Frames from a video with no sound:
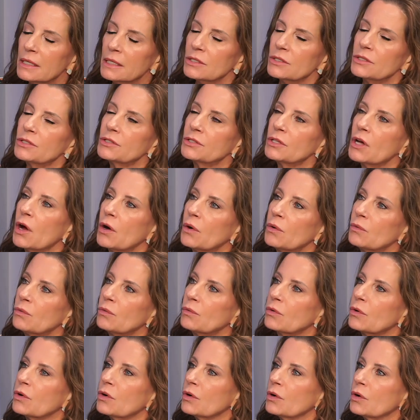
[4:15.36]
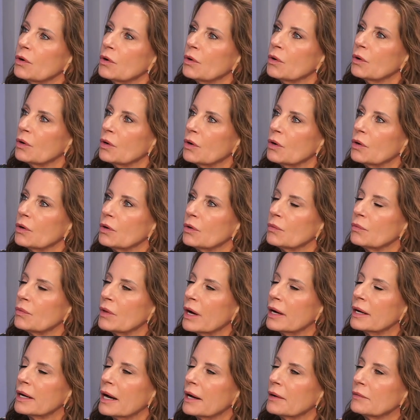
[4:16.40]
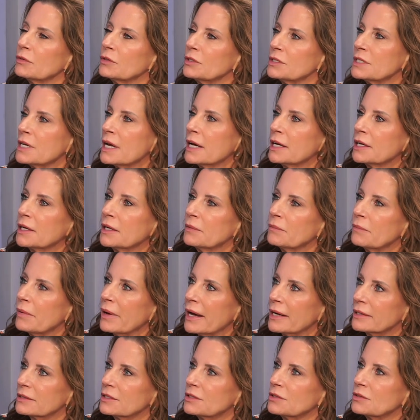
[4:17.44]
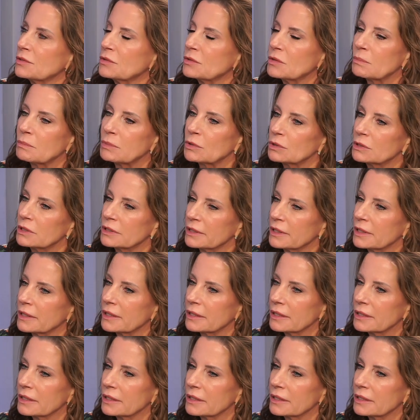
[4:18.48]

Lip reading: So I want to take it back to the bullying.